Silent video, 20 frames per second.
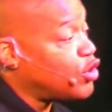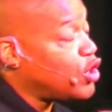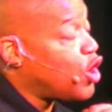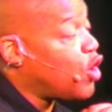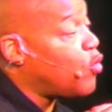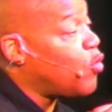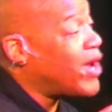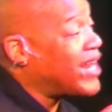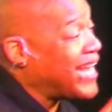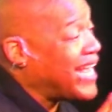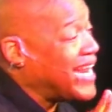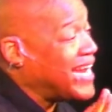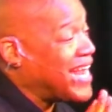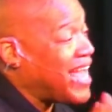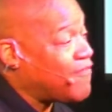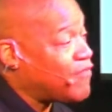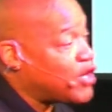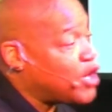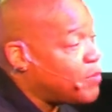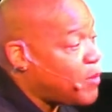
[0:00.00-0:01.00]
know what
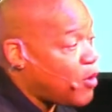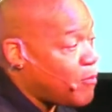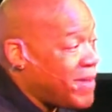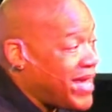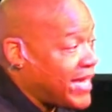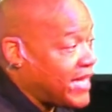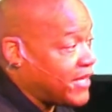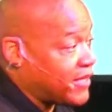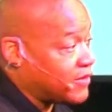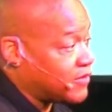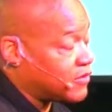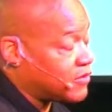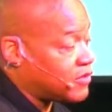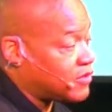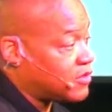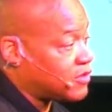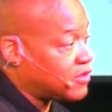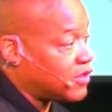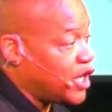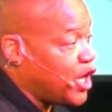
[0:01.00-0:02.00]
inevitable
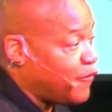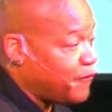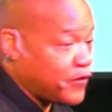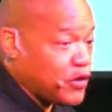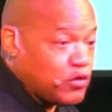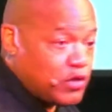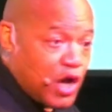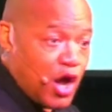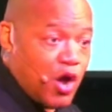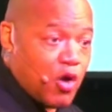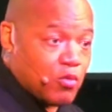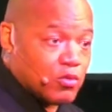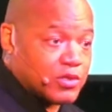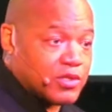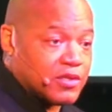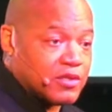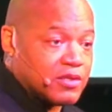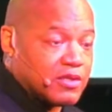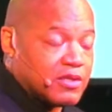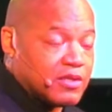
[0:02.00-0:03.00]
means, if you
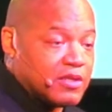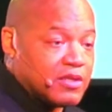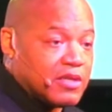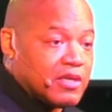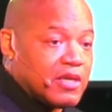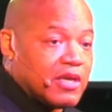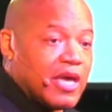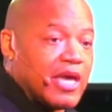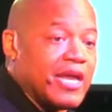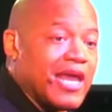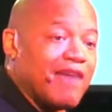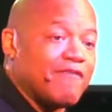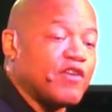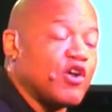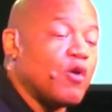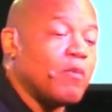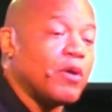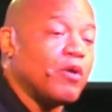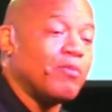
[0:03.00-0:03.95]
don't, inevitable